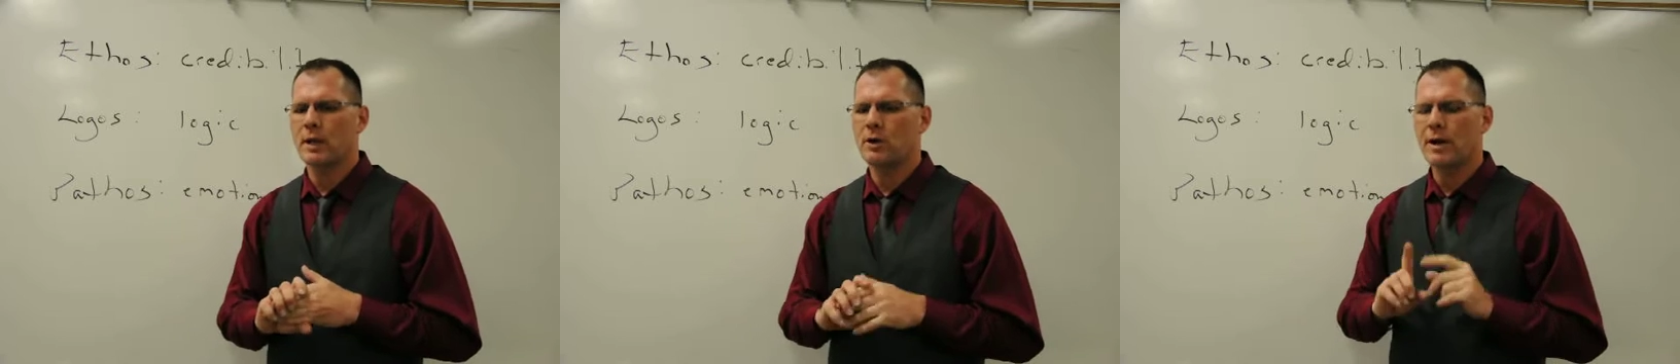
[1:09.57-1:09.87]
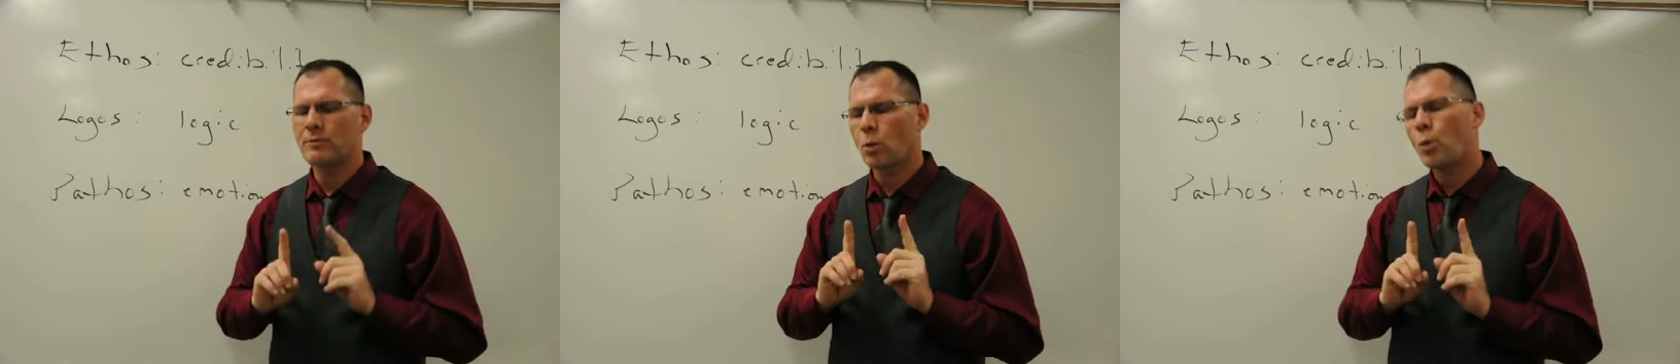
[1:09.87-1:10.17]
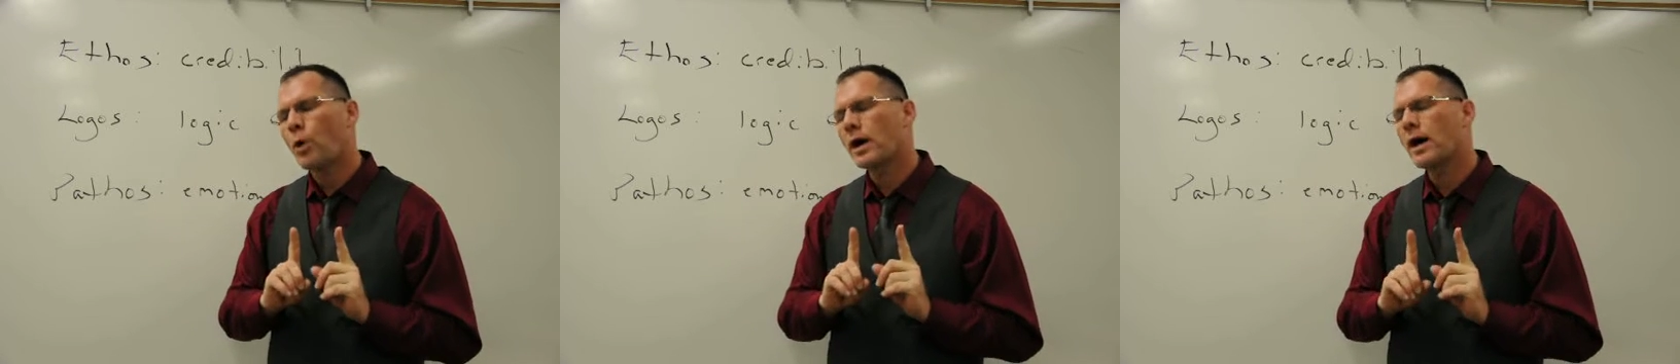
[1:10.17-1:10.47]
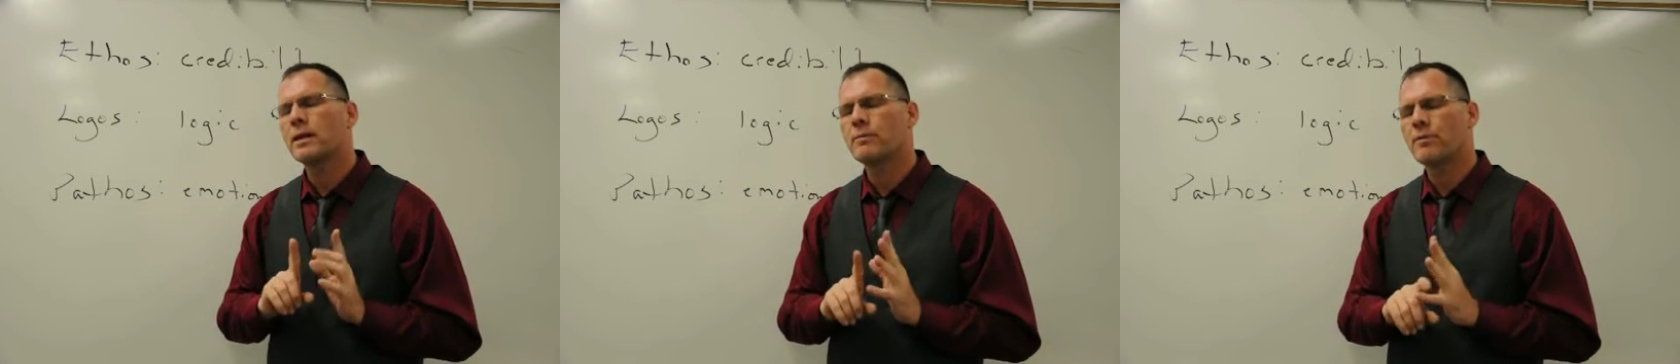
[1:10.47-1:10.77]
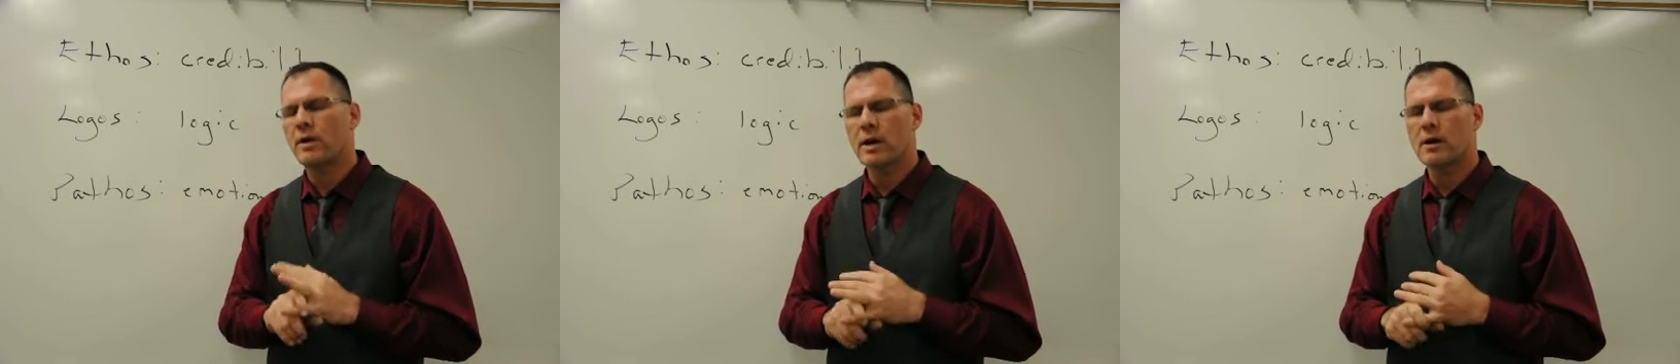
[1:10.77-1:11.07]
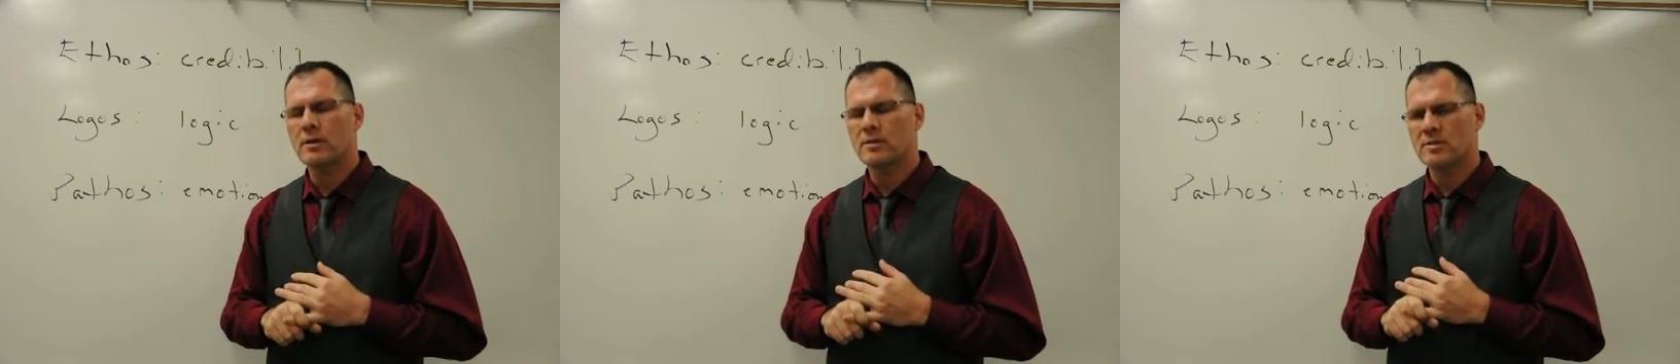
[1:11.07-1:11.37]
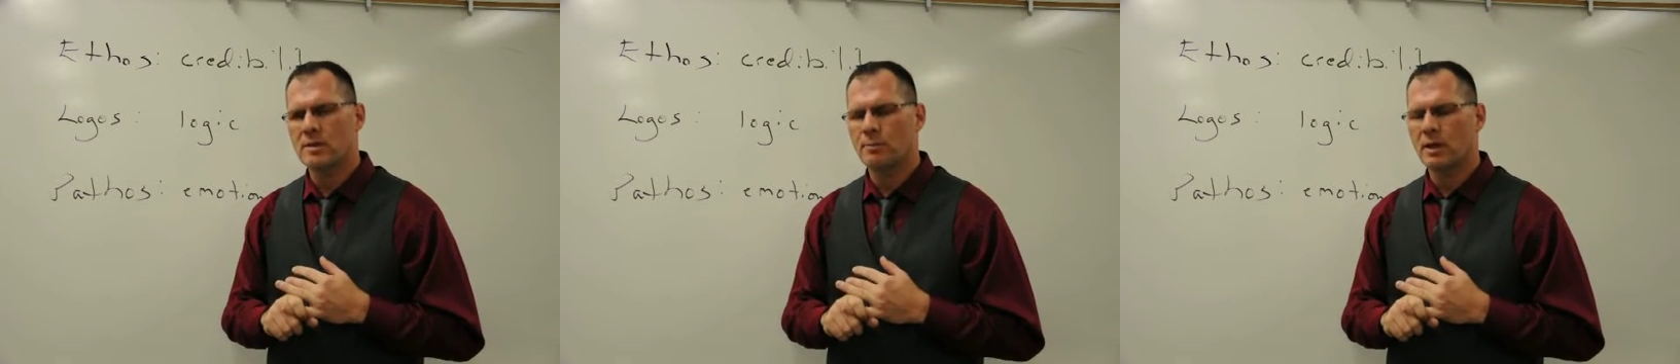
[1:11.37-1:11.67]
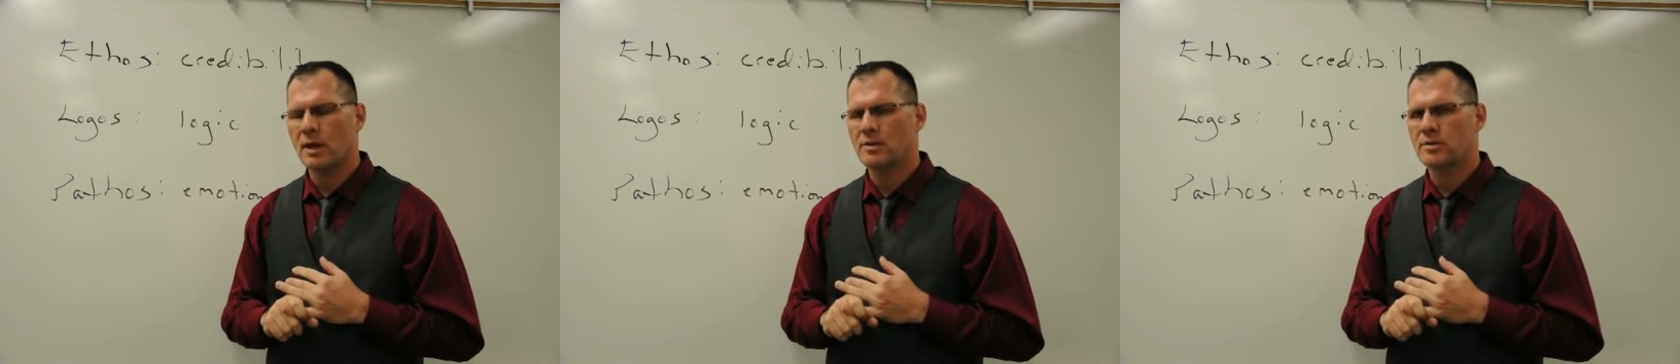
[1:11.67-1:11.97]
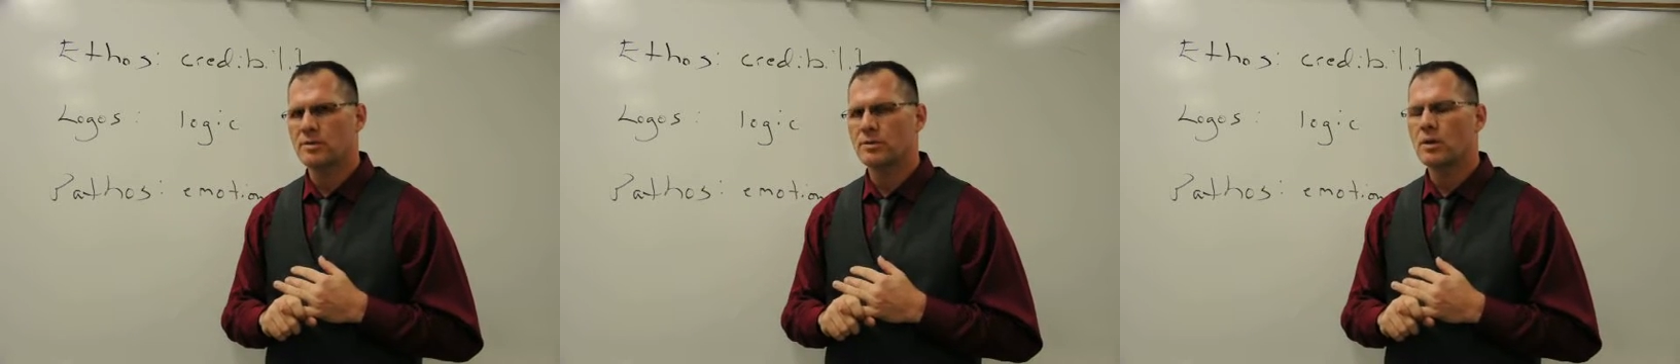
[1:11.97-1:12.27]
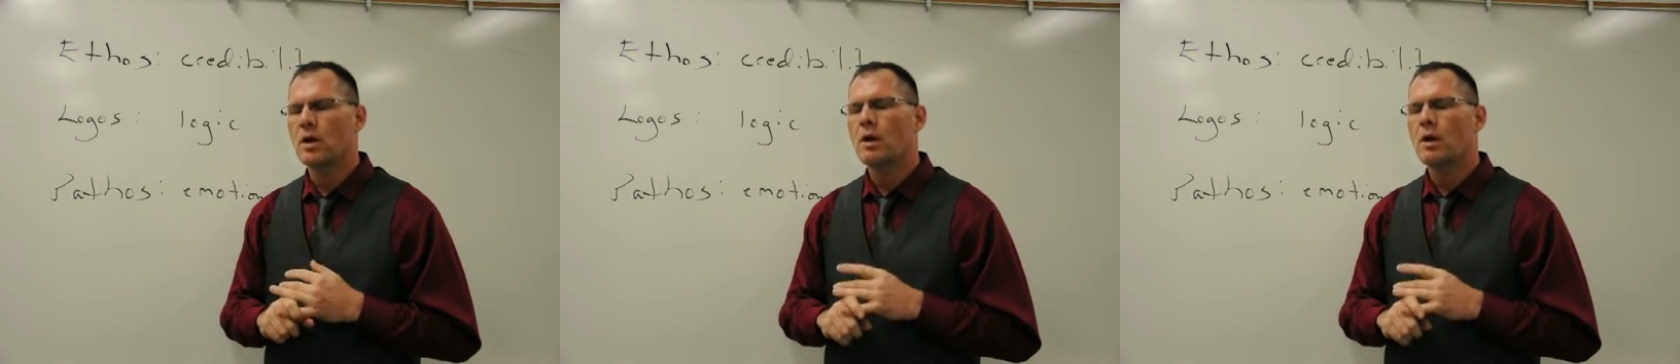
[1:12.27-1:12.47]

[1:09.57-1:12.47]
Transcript: You don't have to work on them very hard in some cases.